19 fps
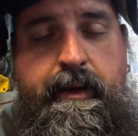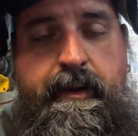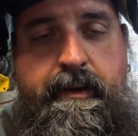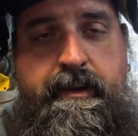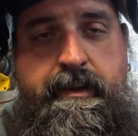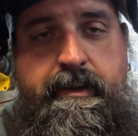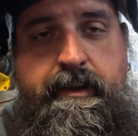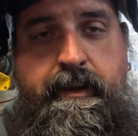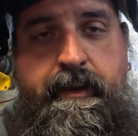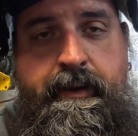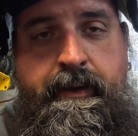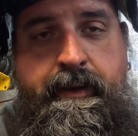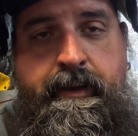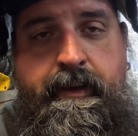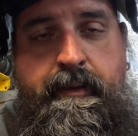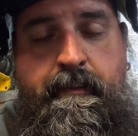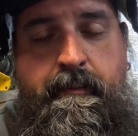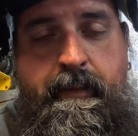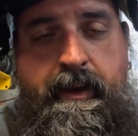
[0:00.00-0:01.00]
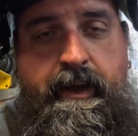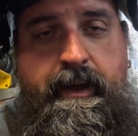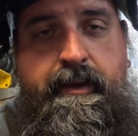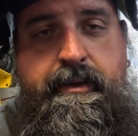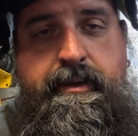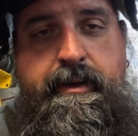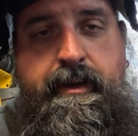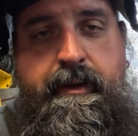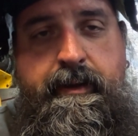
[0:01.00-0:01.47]
is
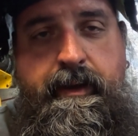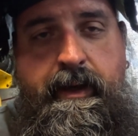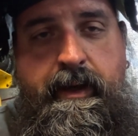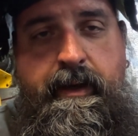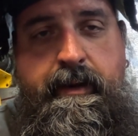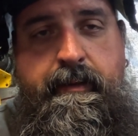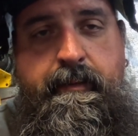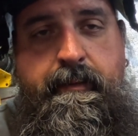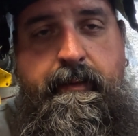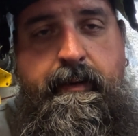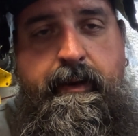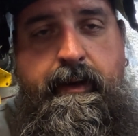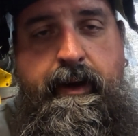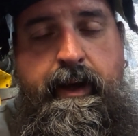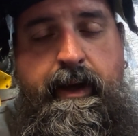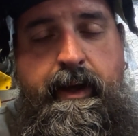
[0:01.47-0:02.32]
making sure that I